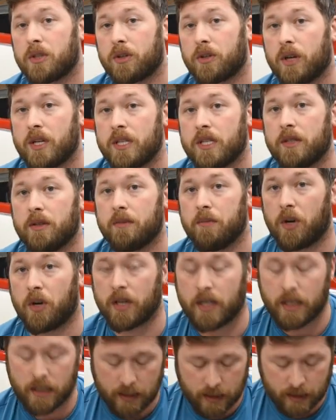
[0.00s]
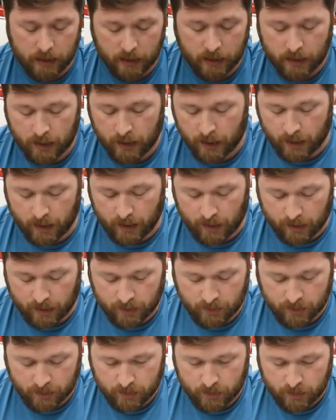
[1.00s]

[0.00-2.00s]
across the markets. But